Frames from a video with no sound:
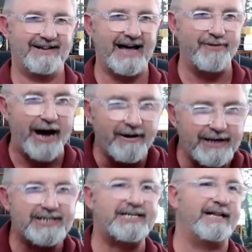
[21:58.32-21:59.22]
and they
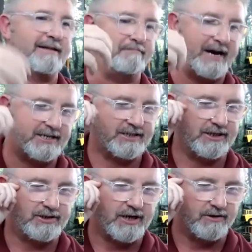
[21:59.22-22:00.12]
then set the pace and
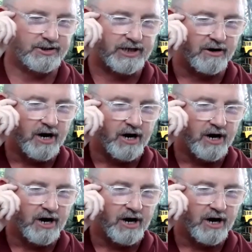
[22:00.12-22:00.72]
the tone. So